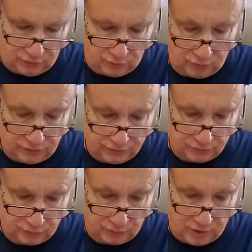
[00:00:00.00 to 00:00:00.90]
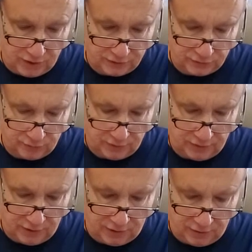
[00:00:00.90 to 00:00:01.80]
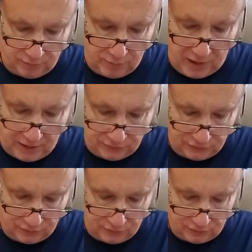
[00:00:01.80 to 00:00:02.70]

to really surprise you by kind of the passion that,